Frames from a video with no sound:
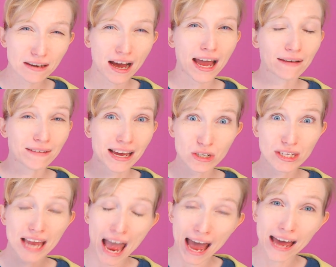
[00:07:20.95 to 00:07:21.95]
I haven't
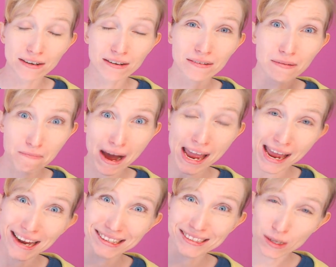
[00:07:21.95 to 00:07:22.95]
actually had my
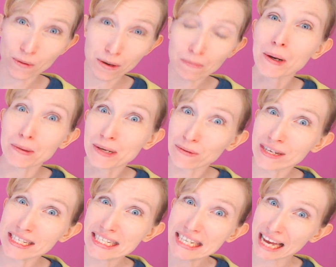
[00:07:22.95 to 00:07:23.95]
hands on a Pokemon
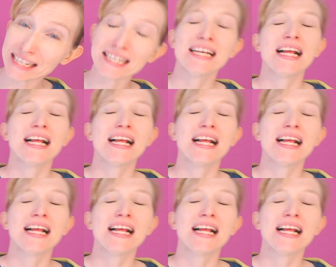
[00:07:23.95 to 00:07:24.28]
Fit yet.